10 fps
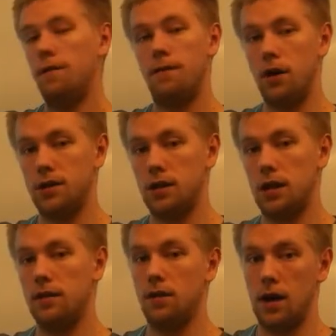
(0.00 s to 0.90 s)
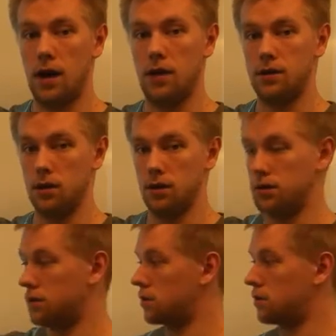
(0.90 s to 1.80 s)
First thing, as
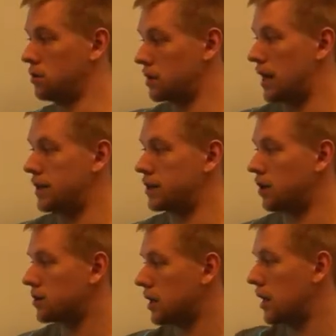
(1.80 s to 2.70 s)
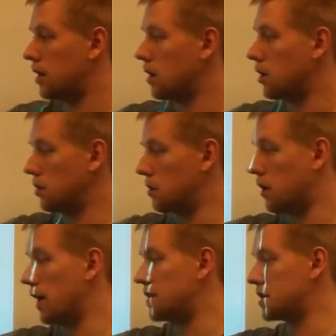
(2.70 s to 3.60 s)
the 2 slides ago said, you
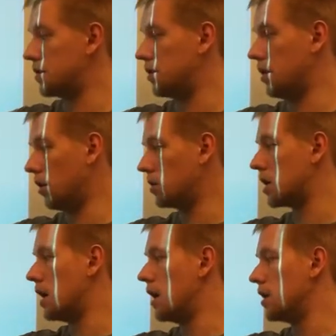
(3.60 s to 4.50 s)
already had this in your notes.